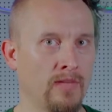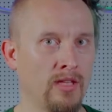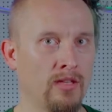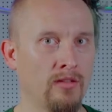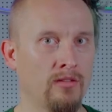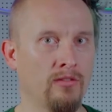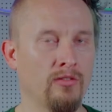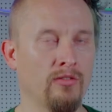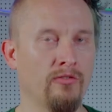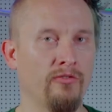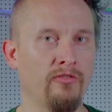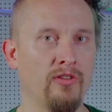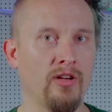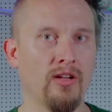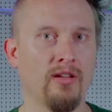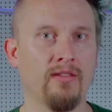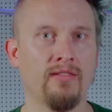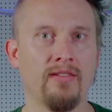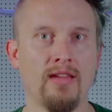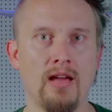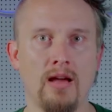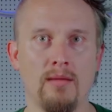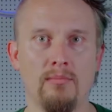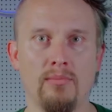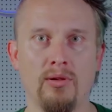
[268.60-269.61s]
So for
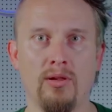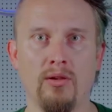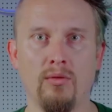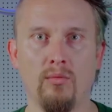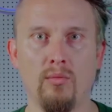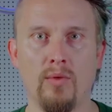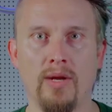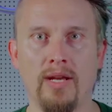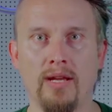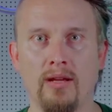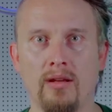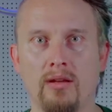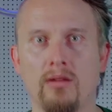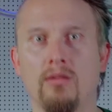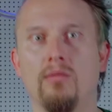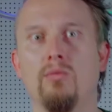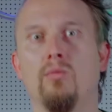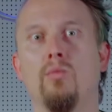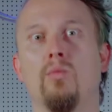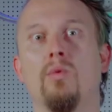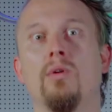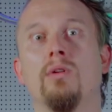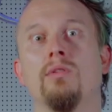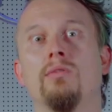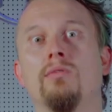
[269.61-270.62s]
example, when I
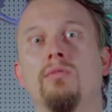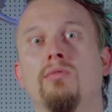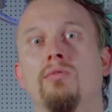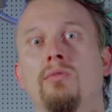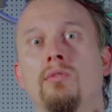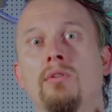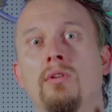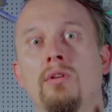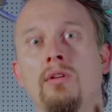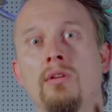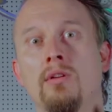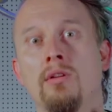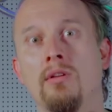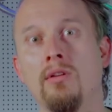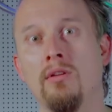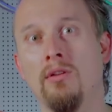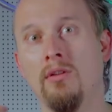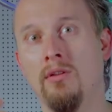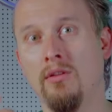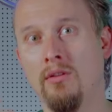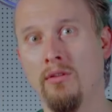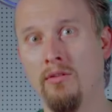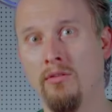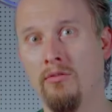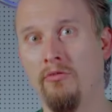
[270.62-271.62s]
want to
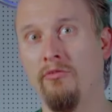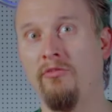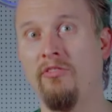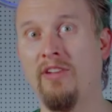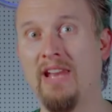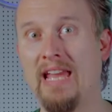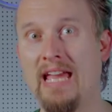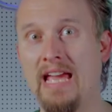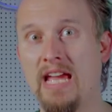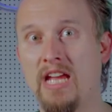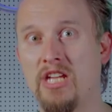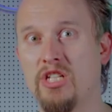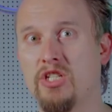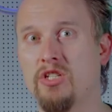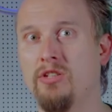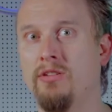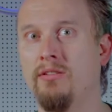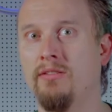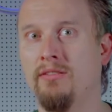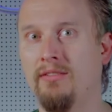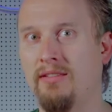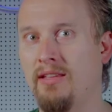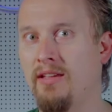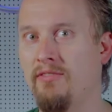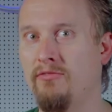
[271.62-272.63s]
flash
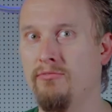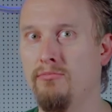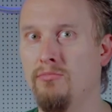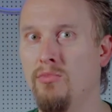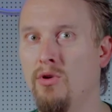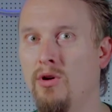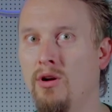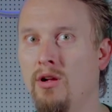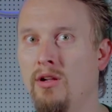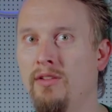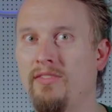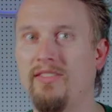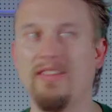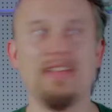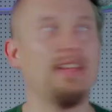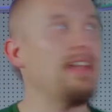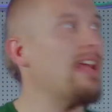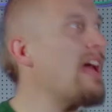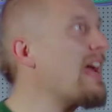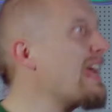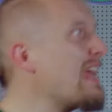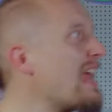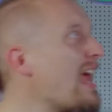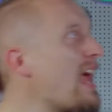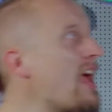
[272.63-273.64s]
7 balls and
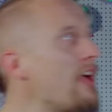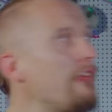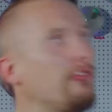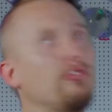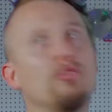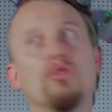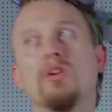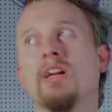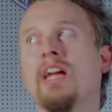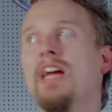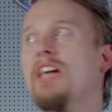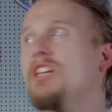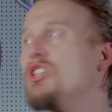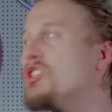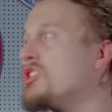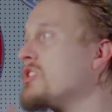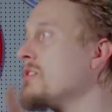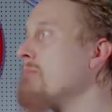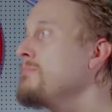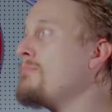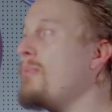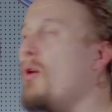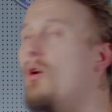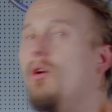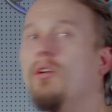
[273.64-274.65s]
I have to catch the
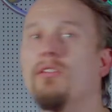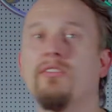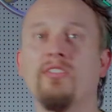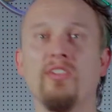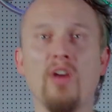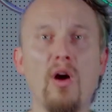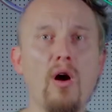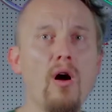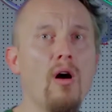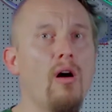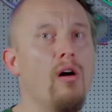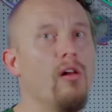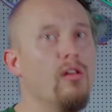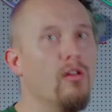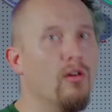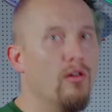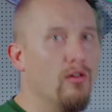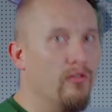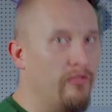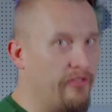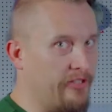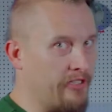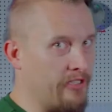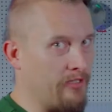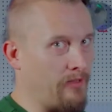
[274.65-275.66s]
balls all
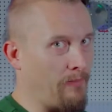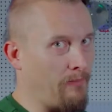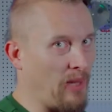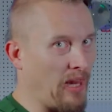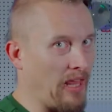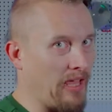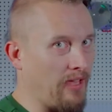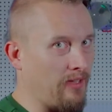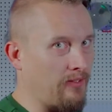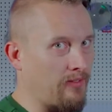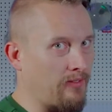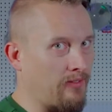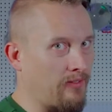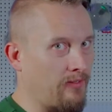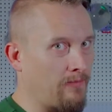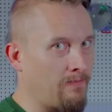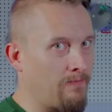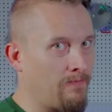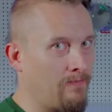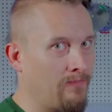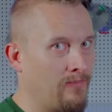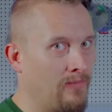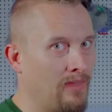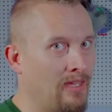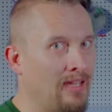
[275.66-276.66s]
over the place,
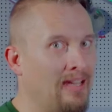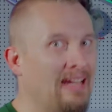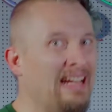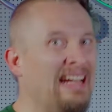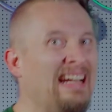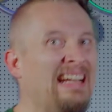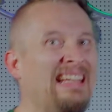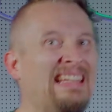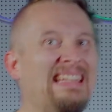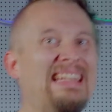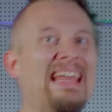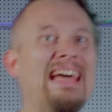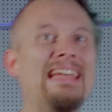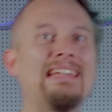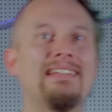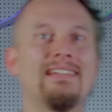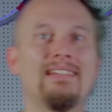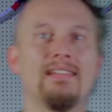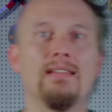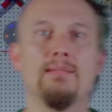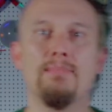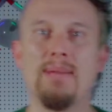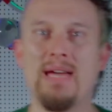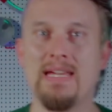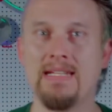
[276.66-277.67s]
that's
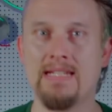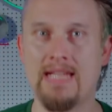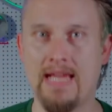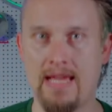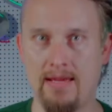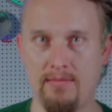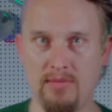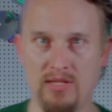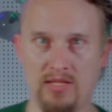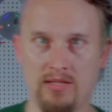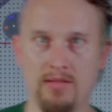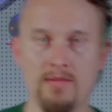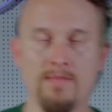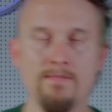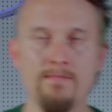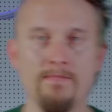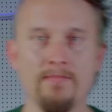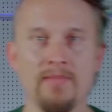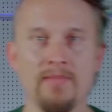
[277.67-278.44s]
the bad habit.